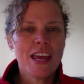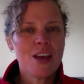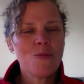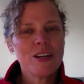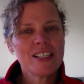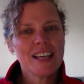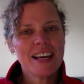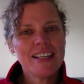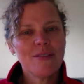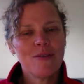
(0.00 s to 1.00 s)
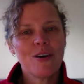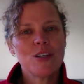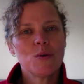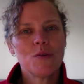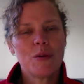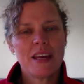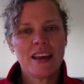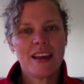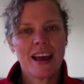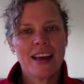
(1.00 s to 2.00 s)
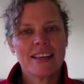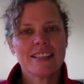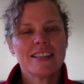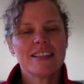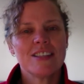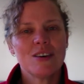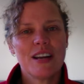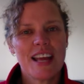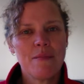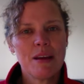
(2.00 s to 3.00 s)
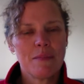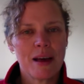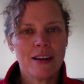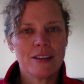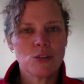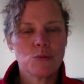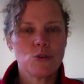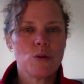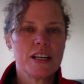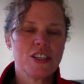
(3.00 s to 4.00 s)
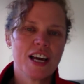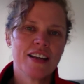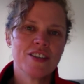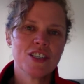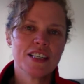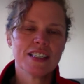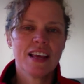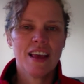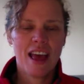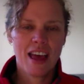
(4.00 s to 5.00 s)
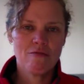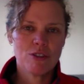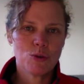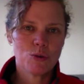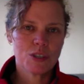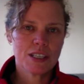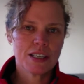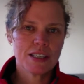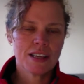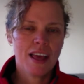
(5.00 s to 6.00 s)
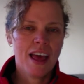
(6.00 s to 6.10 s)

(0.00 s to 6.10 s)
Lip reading: in which they defined well-being as the dynamic balance between challenges and resources.